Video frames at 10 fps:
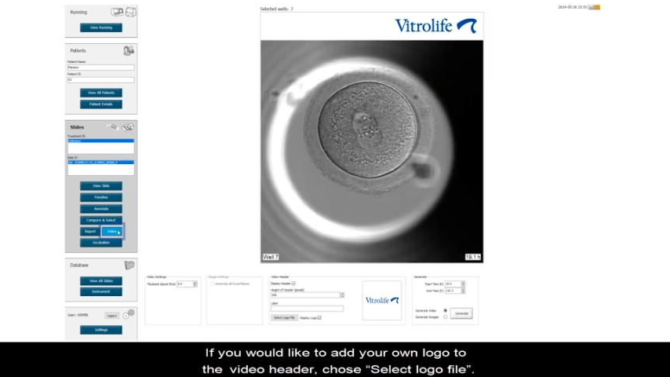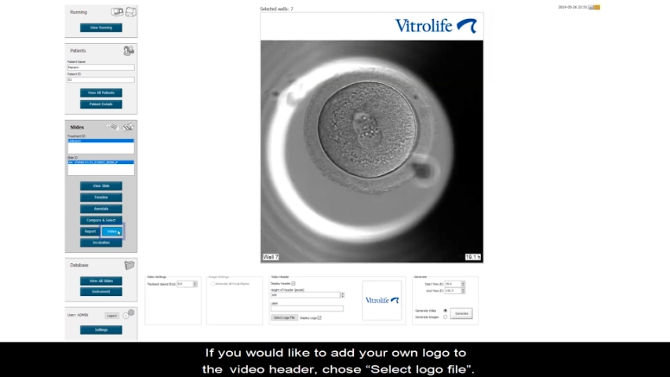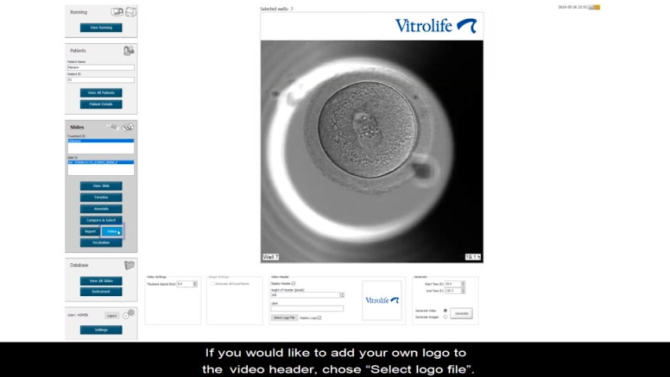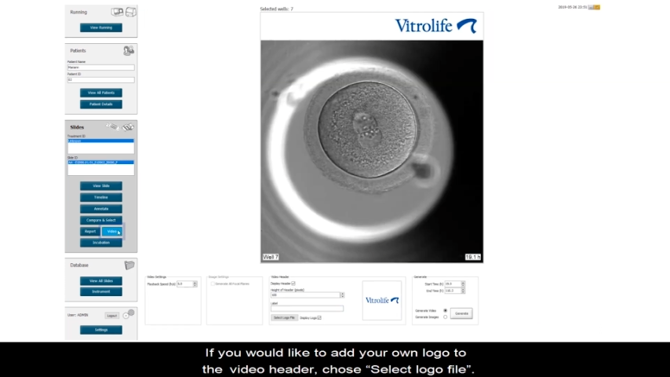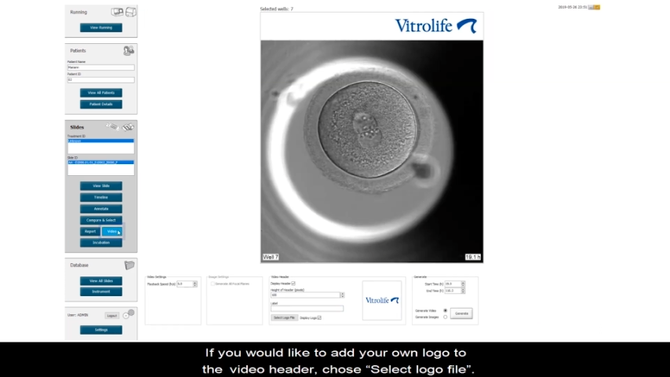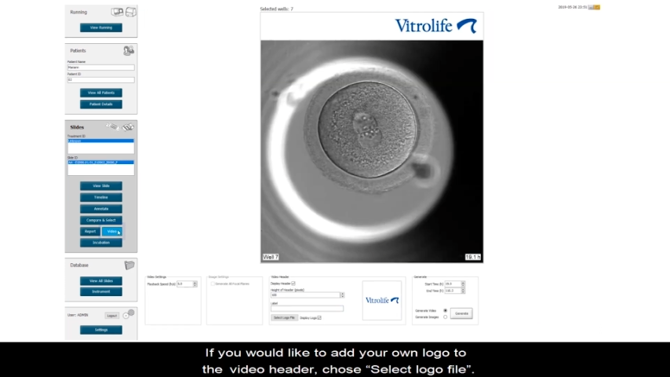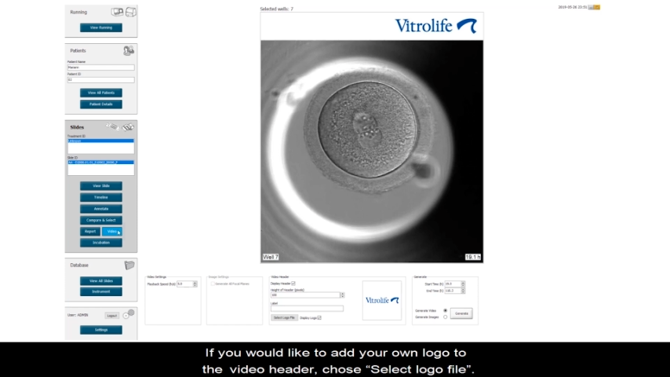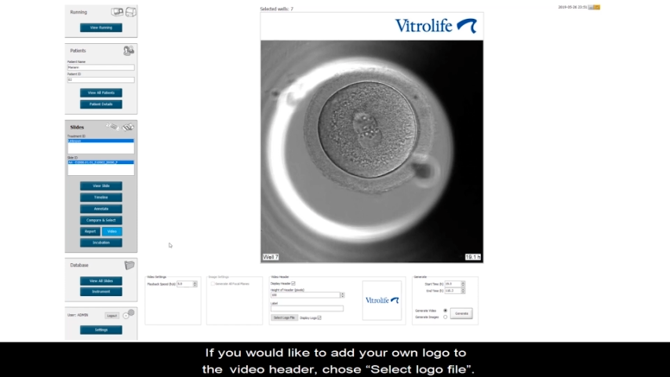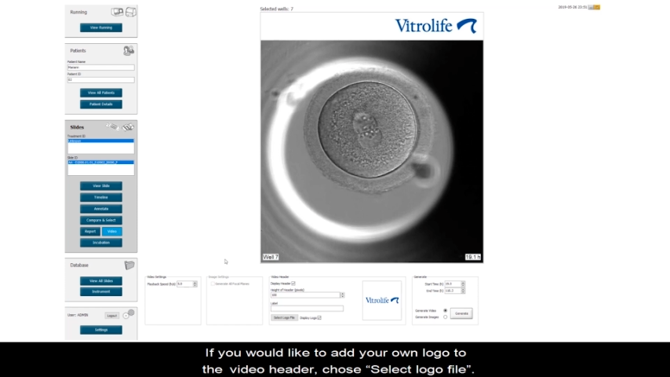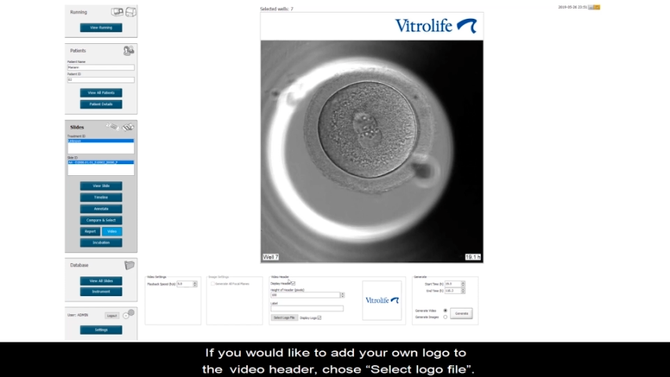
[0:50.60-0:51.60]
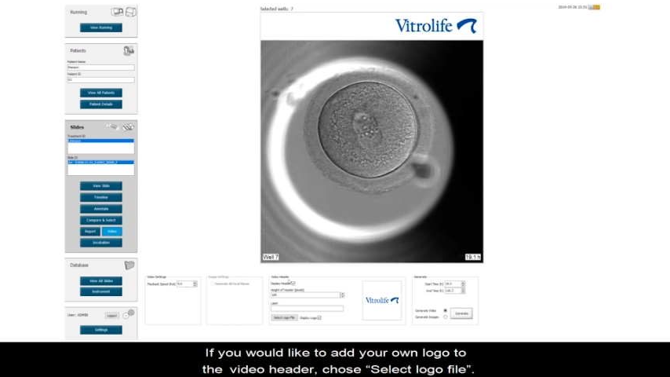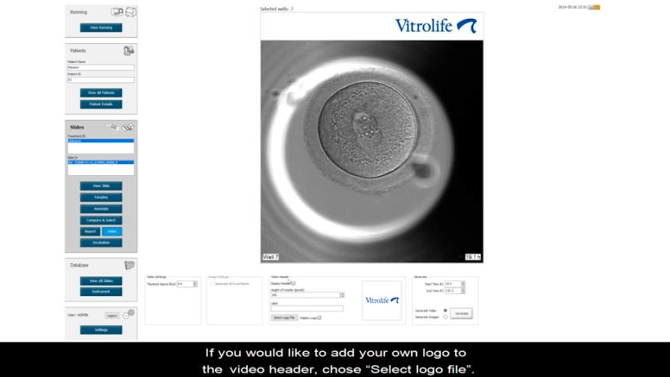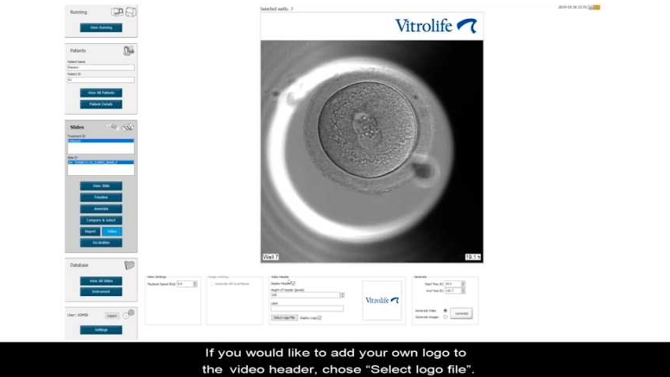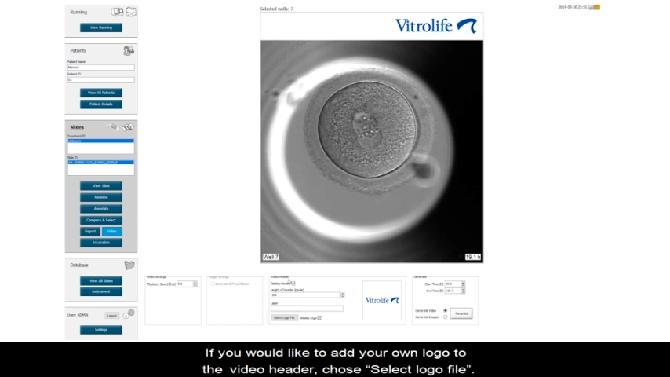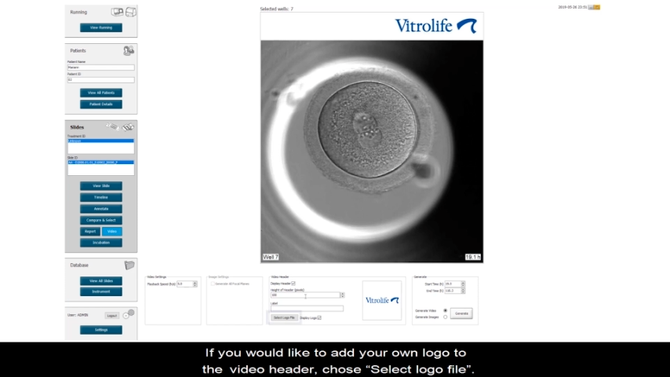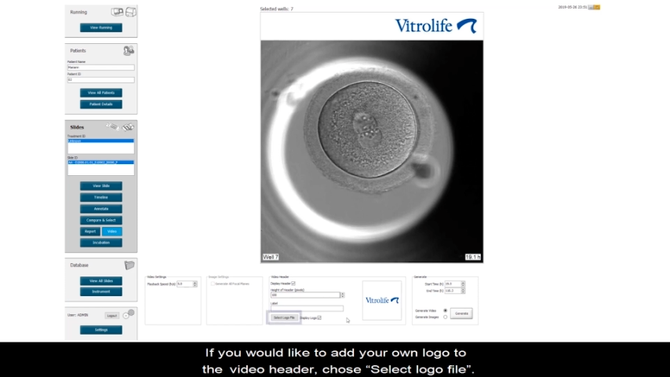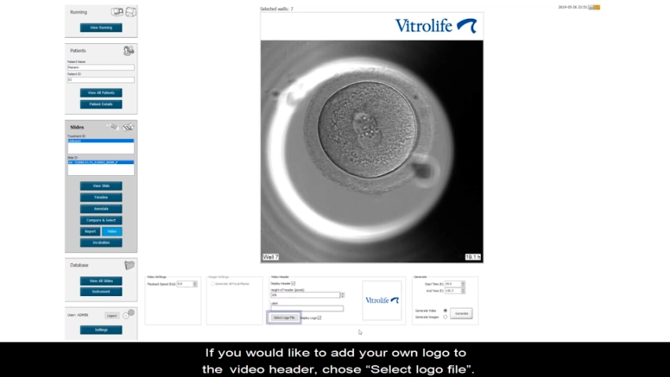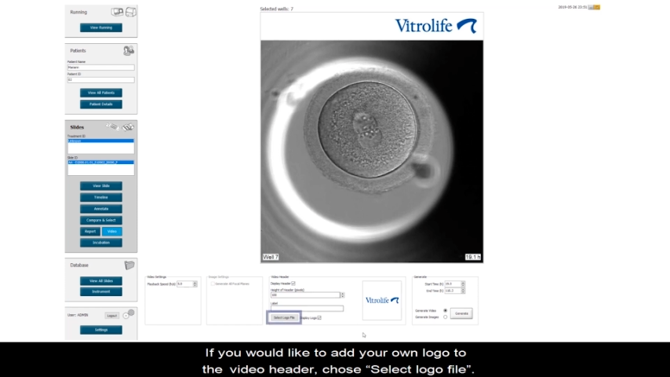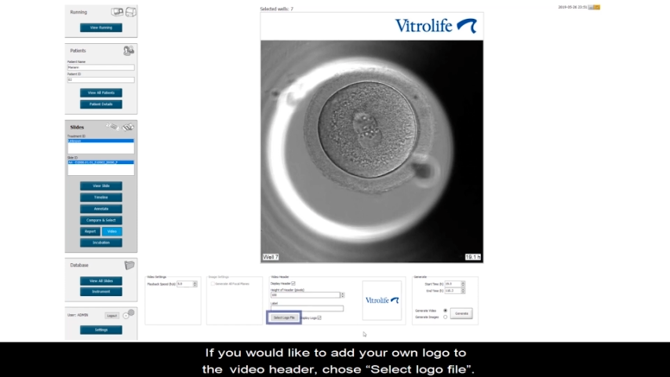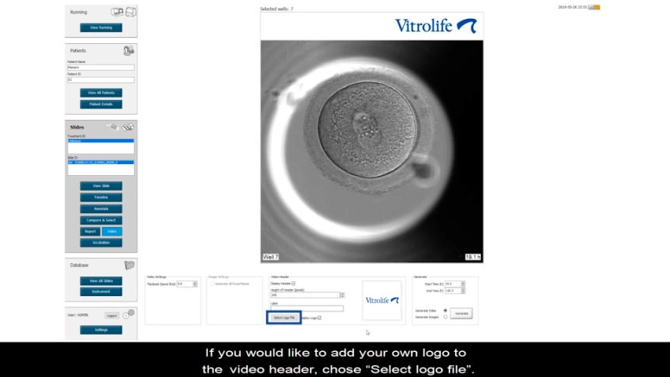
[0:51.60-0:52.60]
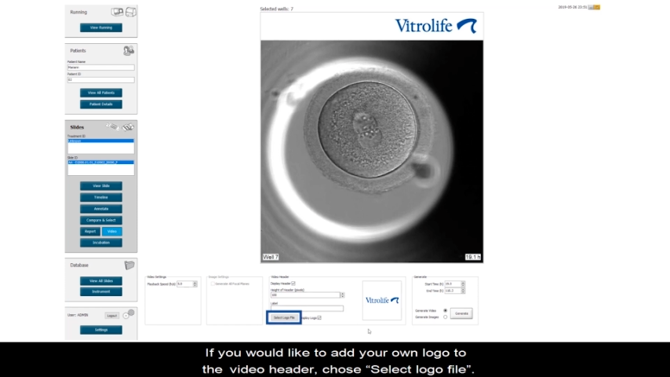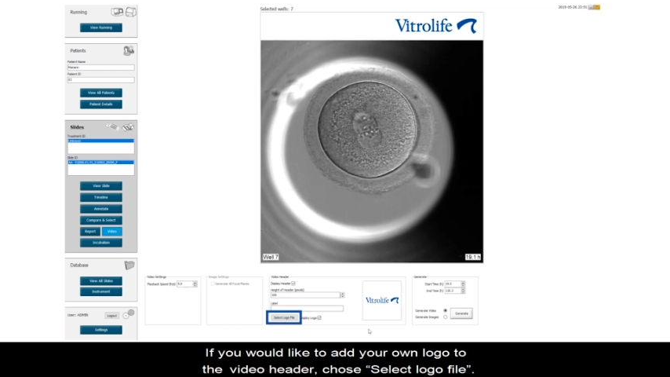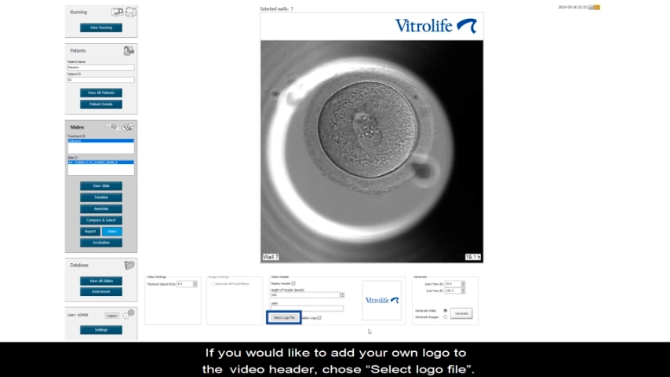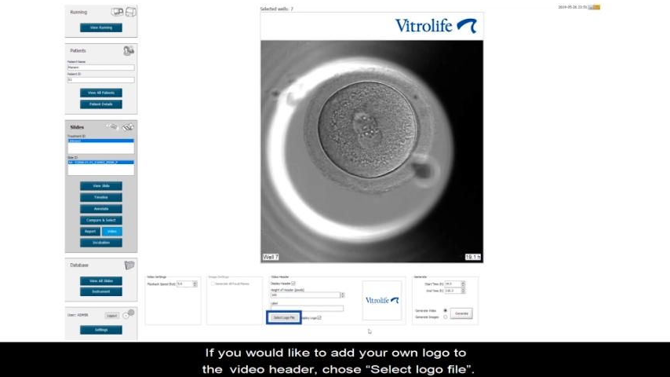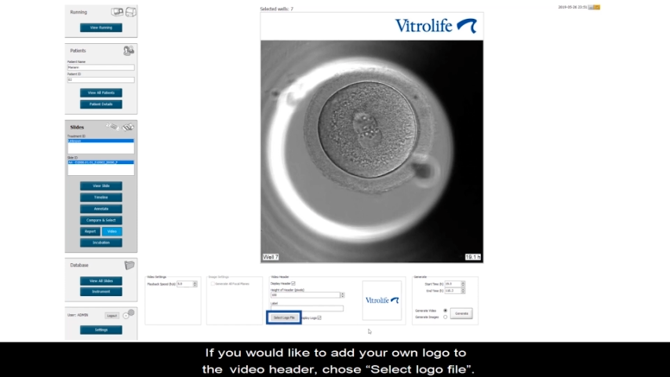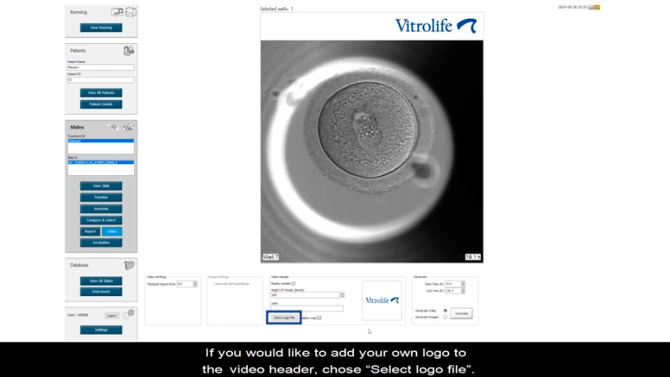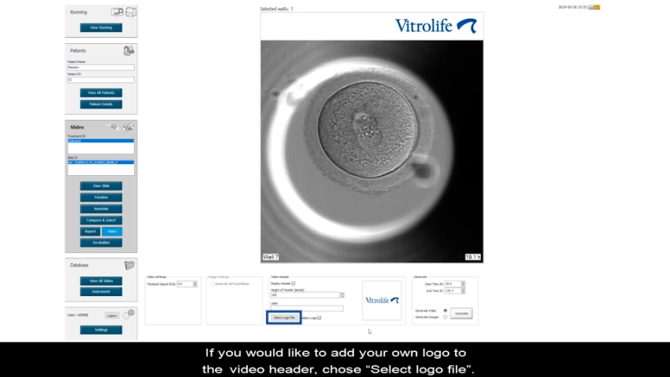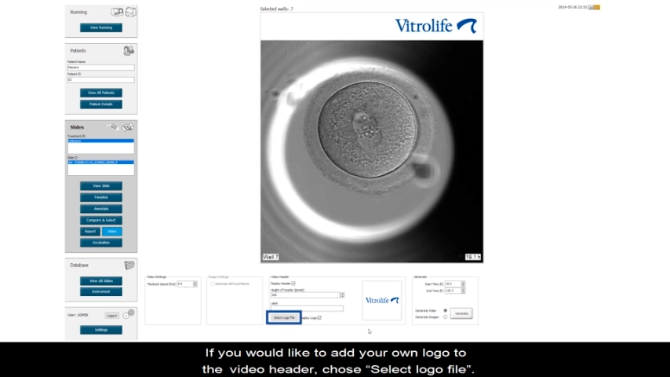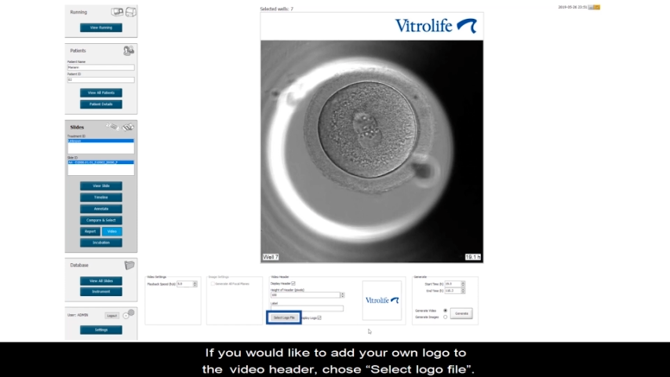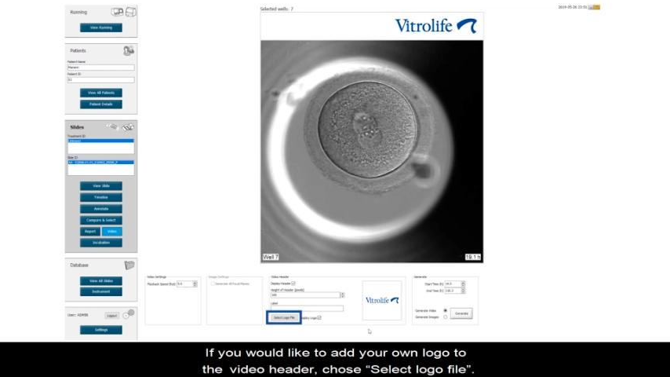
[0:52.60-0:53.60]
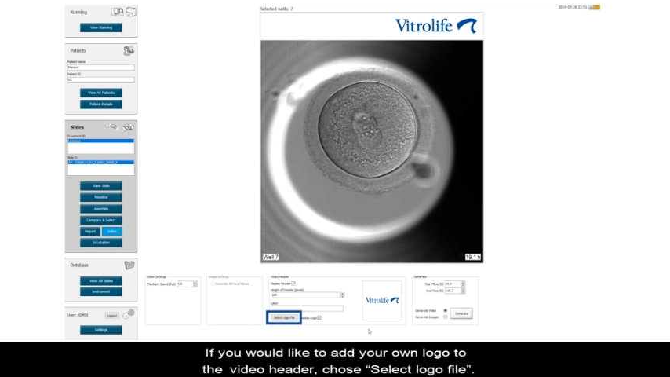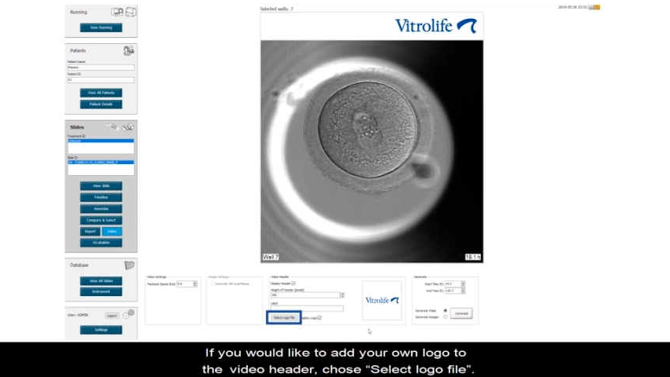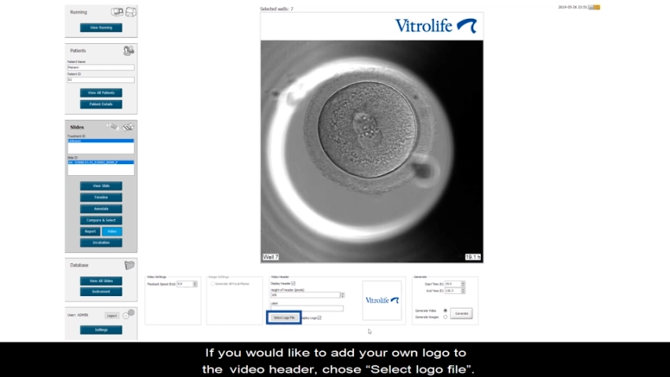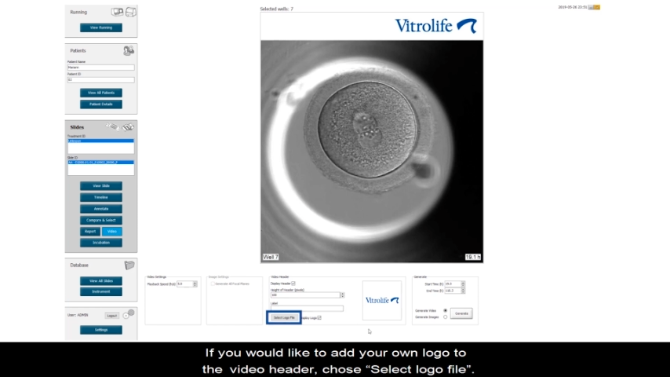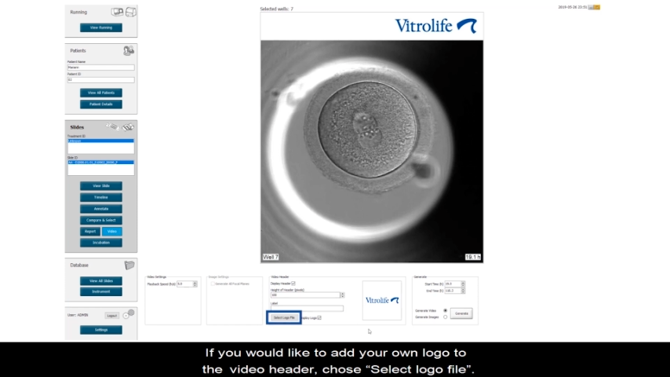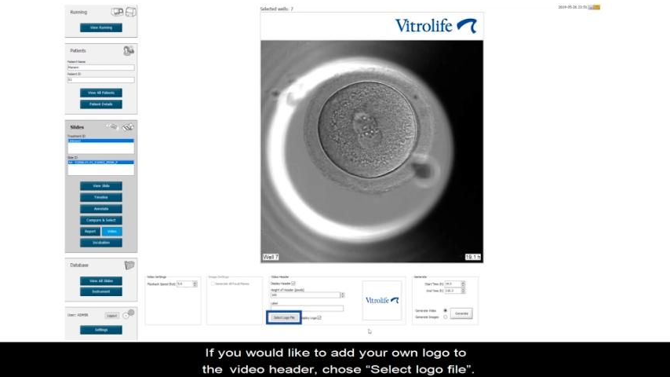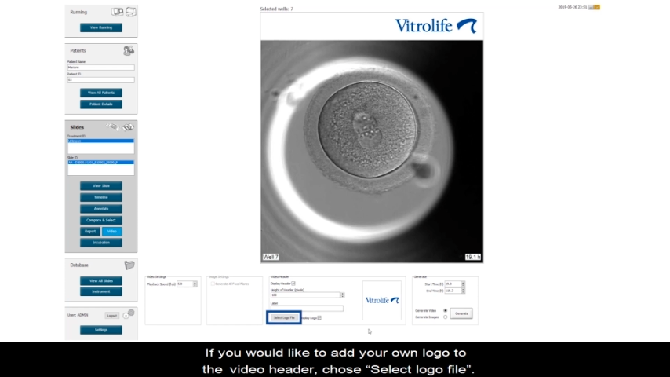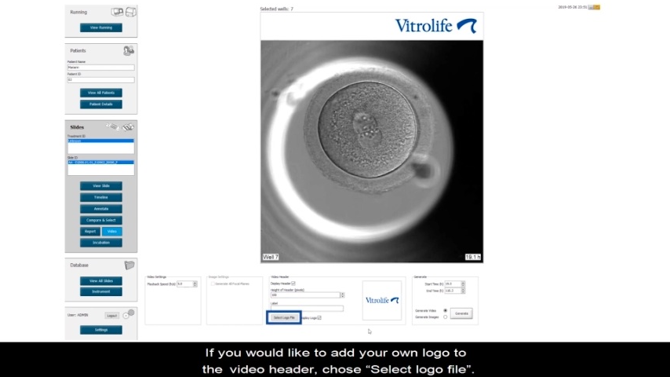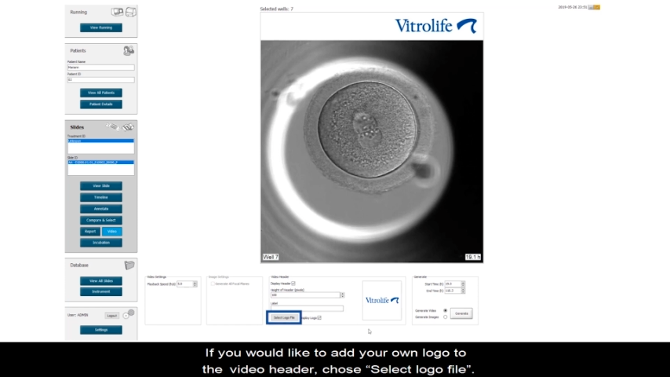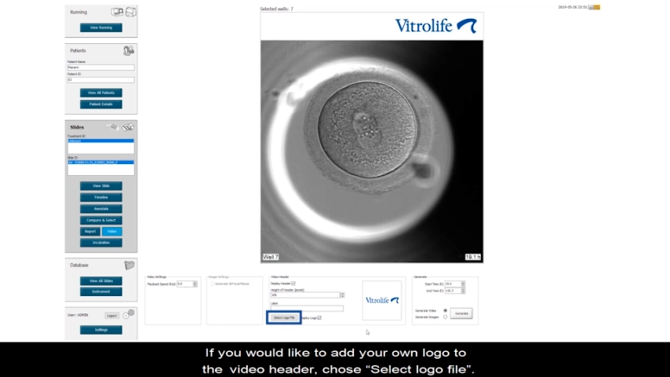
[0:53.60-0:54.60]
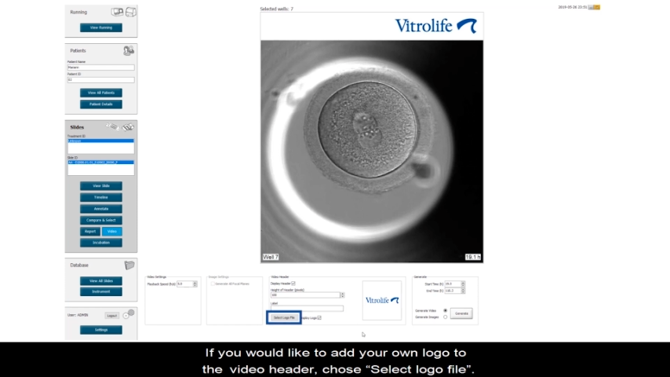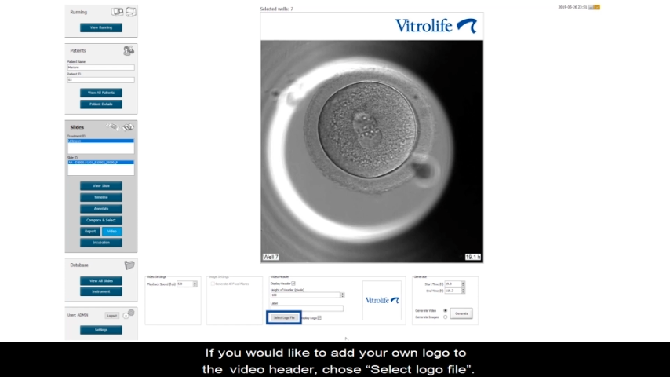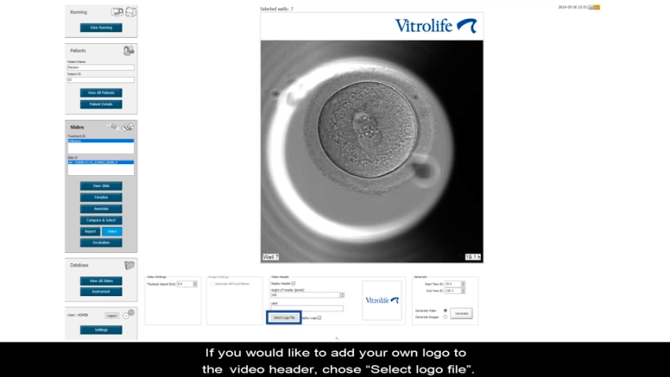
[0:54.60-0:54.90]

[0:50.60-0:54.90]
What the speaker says: Nobody's mouth can be seen.